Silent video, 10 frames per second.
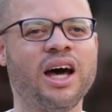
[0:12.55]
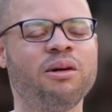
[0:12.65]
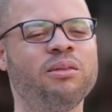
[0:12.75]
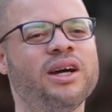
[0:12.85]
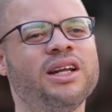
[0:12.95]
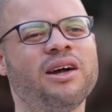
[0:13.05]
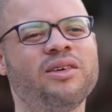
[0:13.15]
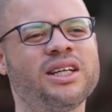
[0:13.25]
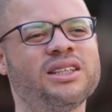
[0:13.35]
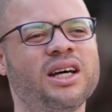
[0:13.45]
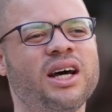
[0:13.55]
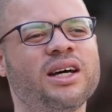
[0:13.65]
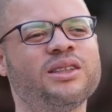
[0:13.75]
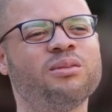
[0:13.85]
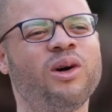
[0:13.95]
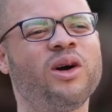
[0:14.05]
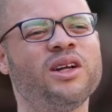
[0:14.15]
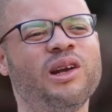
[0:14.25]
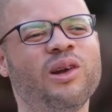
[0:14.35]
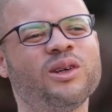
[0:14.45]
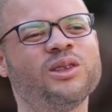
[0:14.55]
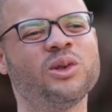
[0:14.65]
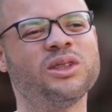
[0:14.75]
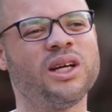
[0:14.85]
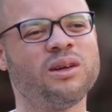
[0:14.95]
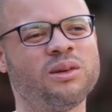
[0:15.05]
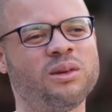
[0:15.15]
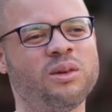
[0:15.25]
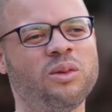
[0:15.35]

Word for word: I'm a director at Mahogany Lodge Hotel.